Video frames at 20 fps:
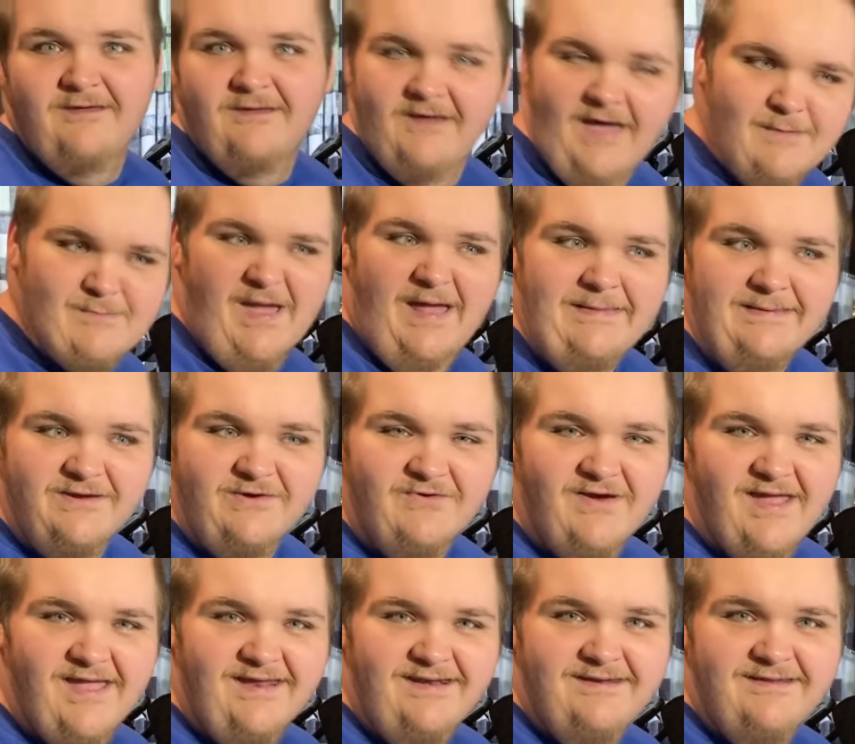I'm Alan
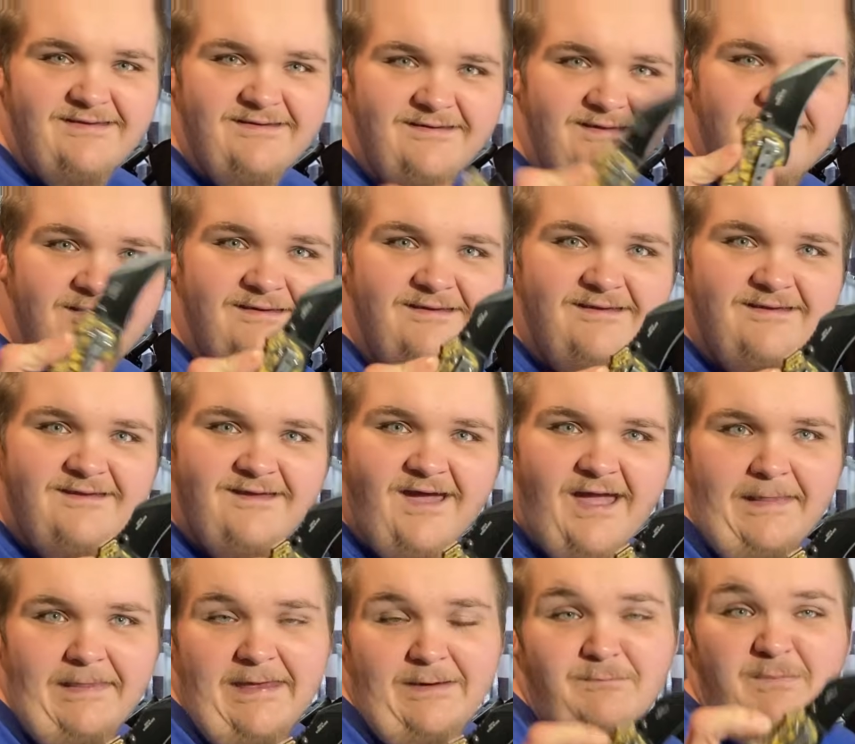Grant.
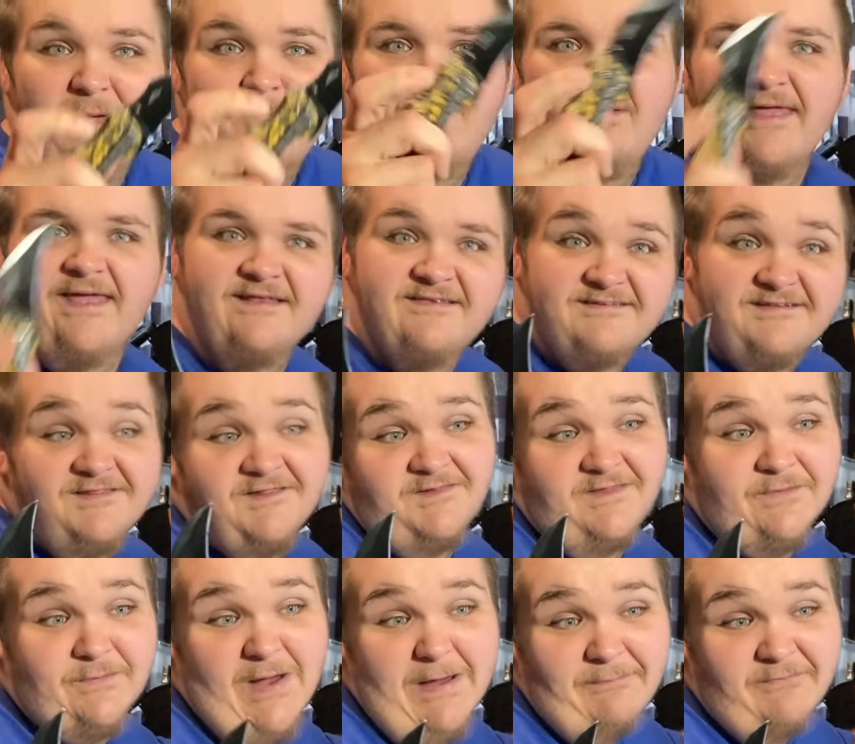I like my blades to look
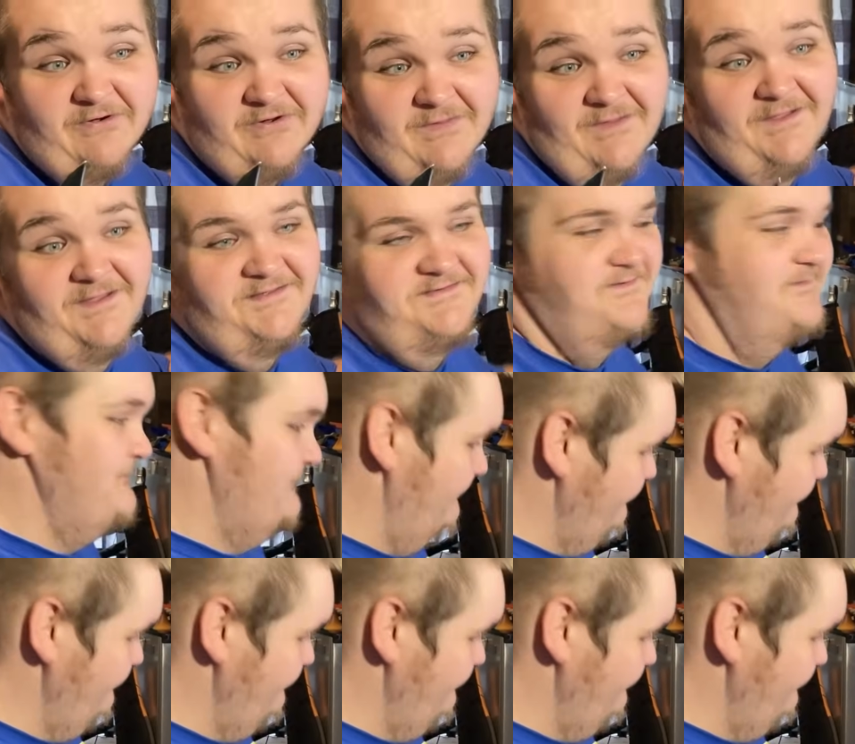like raptor claws.